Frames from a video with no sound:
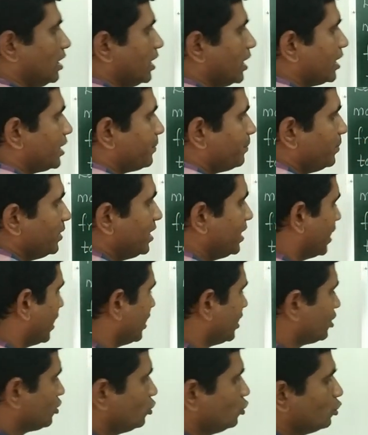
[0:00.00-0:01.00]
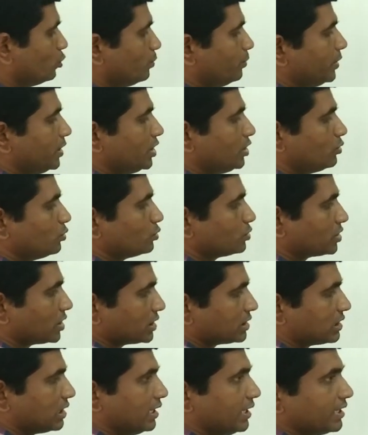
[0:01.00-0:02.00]
let P and Q be two
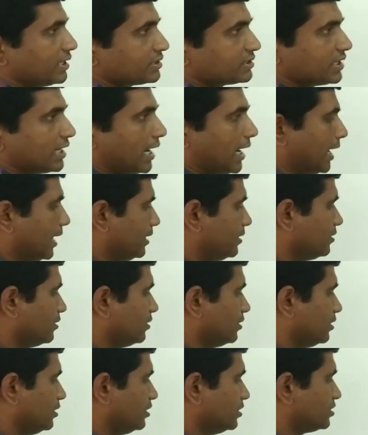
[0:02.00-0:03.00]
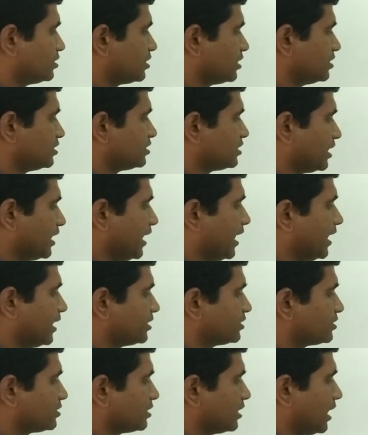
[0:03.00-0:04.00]
such layers at distance
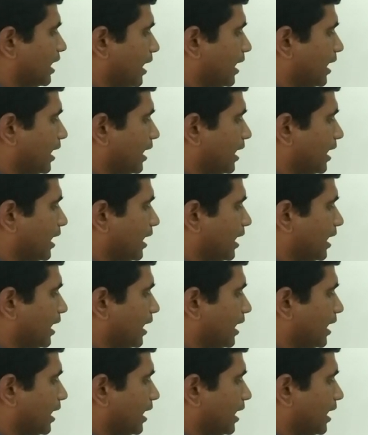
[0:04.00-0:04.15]
x